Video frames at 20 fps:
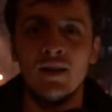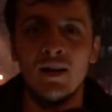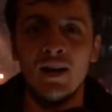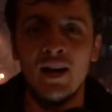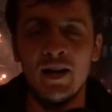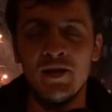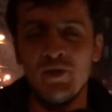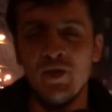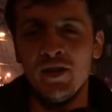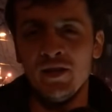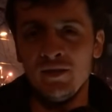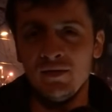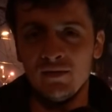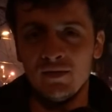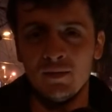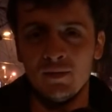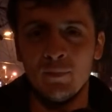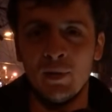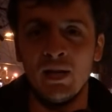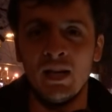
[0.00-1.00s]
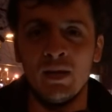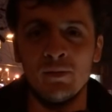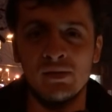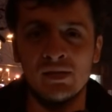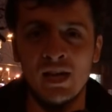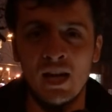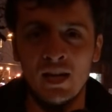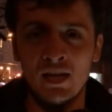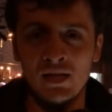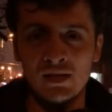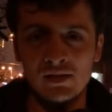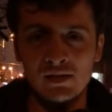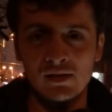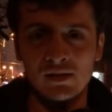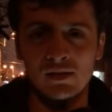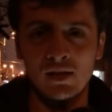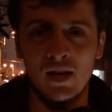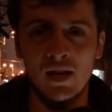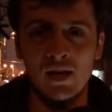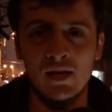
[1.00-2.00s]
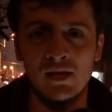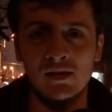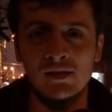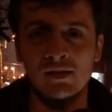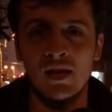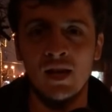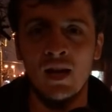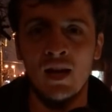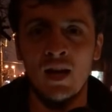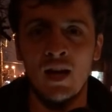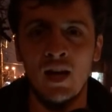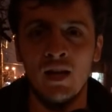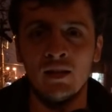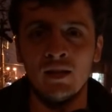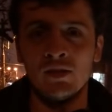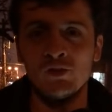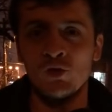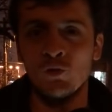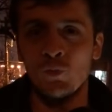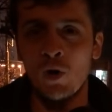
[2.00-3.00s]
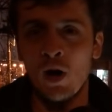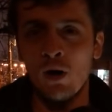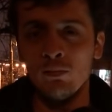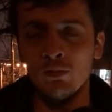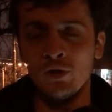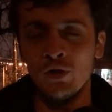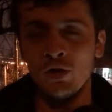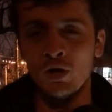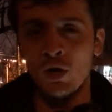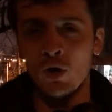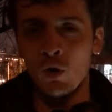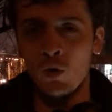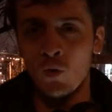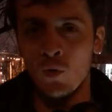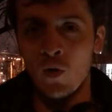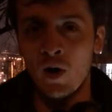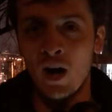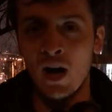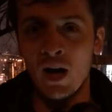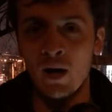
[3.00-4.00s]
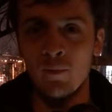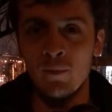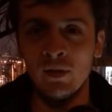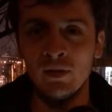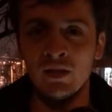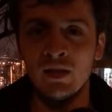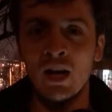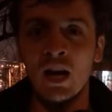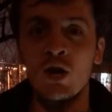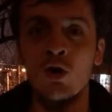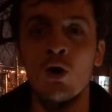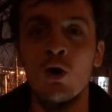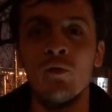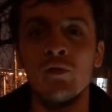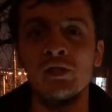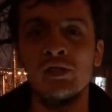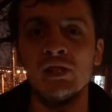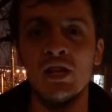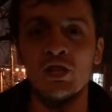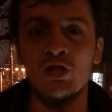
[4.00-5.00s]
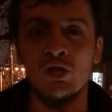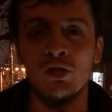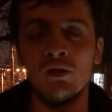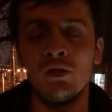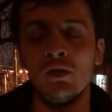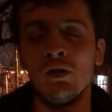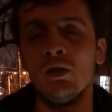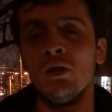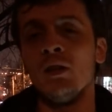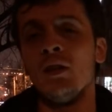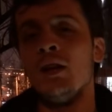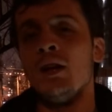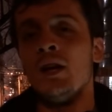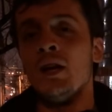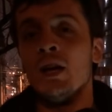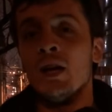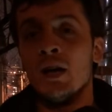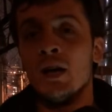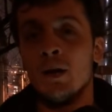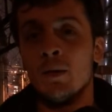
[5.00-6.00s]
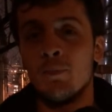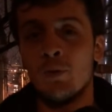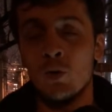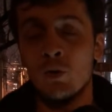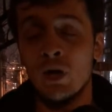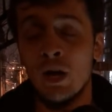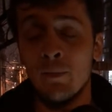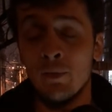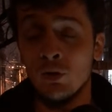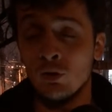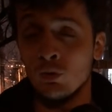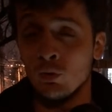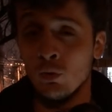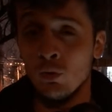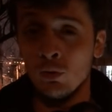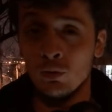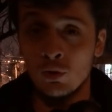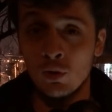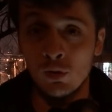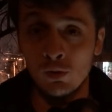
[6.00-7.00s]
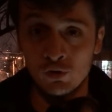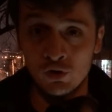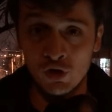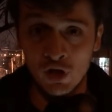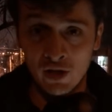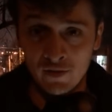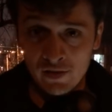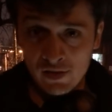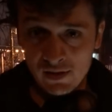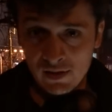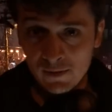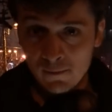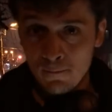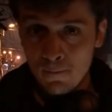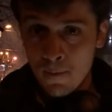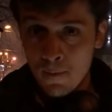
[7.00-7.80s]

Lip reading: Hi there, my name is Alex, and as you probably know, I'm building a conversational programming tool called Jarvis.